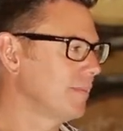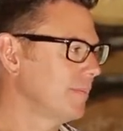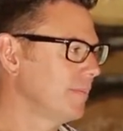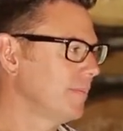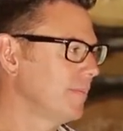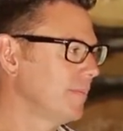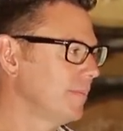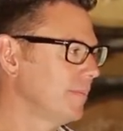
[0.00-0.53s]

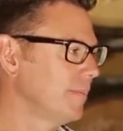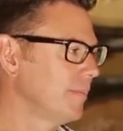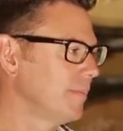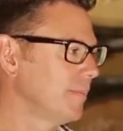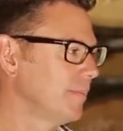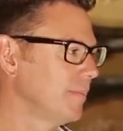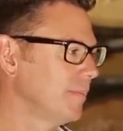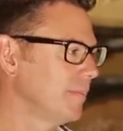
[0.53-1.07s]

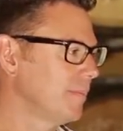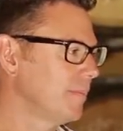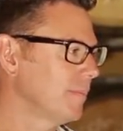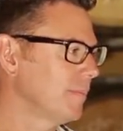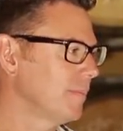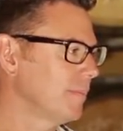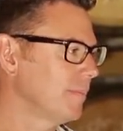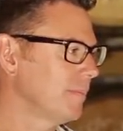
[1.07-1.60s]

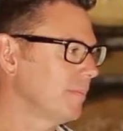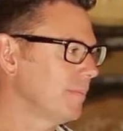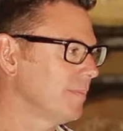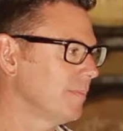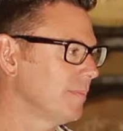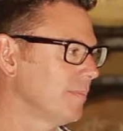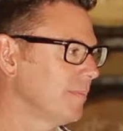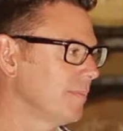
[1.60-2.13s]

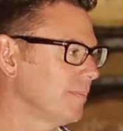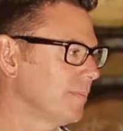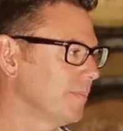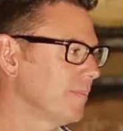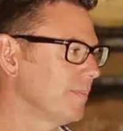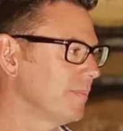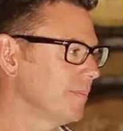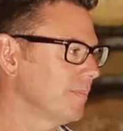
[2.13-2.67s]

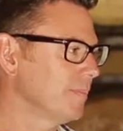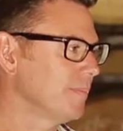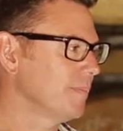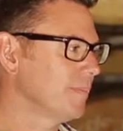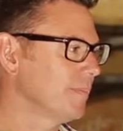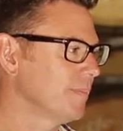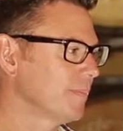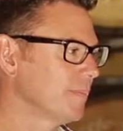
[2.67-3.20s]

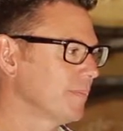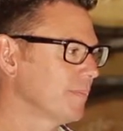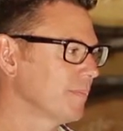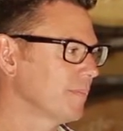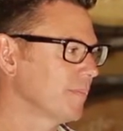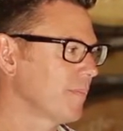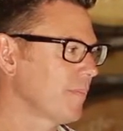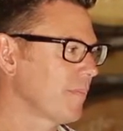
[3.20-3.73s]

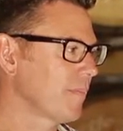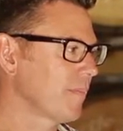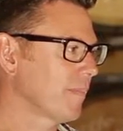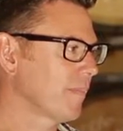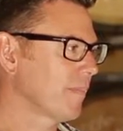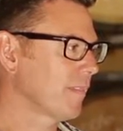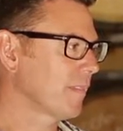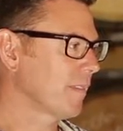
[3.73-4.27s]

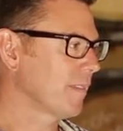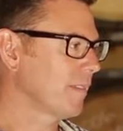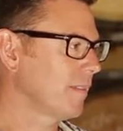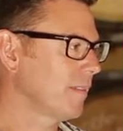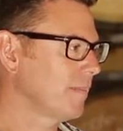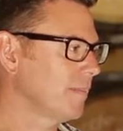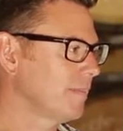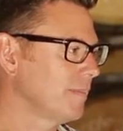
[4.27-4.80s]

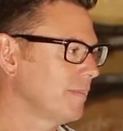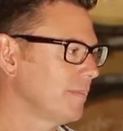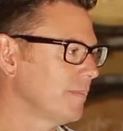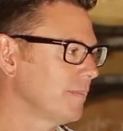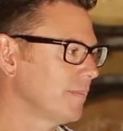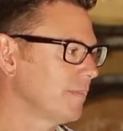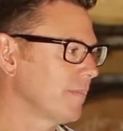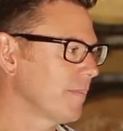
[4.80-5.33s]

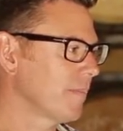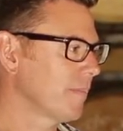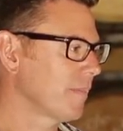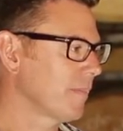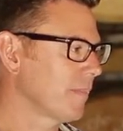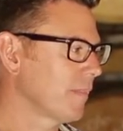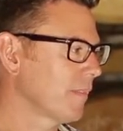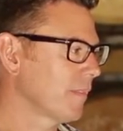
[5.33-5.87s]

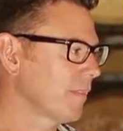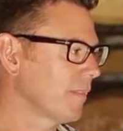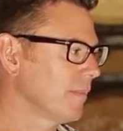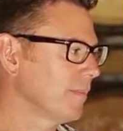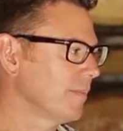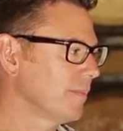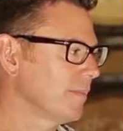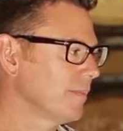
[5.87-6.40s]

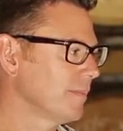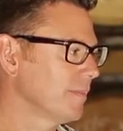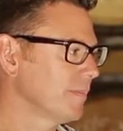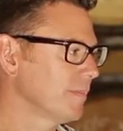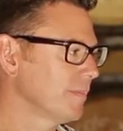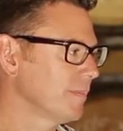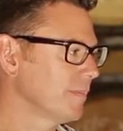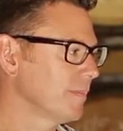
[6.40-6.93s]

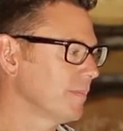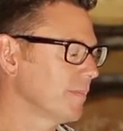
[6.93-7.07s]
The person shown says nothing.